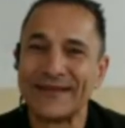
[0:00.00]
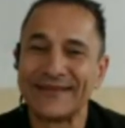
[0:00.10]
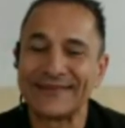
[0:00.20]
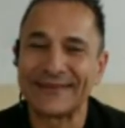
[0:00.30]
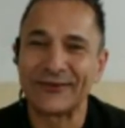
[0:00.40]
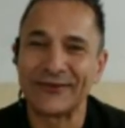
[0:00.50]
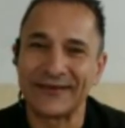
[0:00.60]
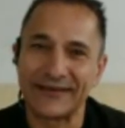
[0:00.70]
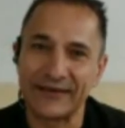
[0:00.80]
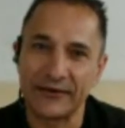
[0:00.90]
So,
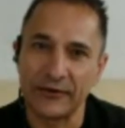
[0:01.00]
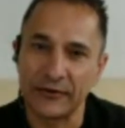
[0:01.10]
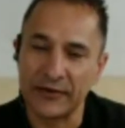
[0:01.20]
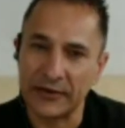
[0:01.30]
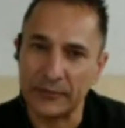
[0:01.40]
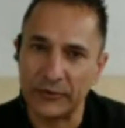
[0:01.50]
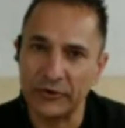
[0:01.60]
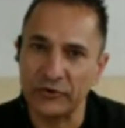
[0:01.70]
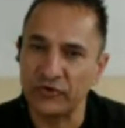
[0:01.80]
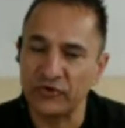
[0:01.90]
that
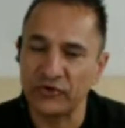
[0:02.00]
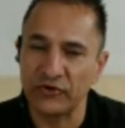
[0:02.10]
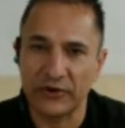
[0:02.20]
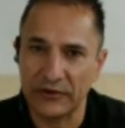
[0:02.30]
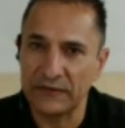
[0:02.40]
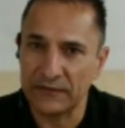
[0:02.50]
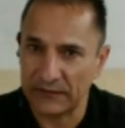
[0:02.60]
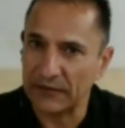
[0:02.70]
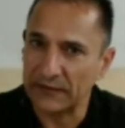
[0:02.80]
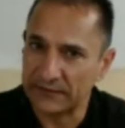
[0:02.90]
approach
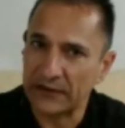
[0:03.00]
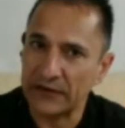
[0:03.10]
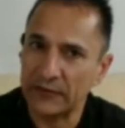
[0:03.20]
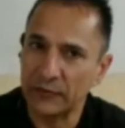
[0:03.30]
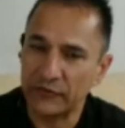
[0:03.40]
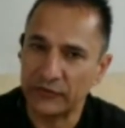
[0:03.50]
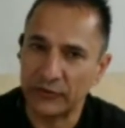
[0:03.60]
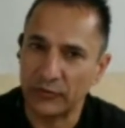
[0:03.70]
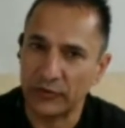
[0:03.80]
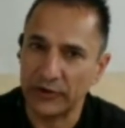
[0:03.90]
is exactly what's
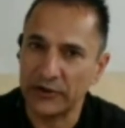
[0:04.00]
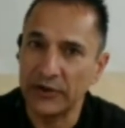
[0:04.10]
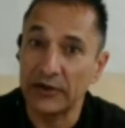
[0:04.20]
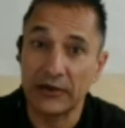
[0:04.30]
required.